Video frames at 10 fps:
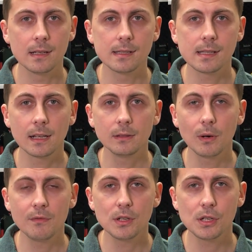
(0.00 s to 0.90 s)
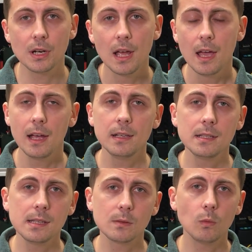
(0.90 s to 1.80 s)
second revision, and
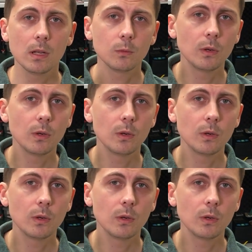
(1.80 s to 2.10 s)
this is what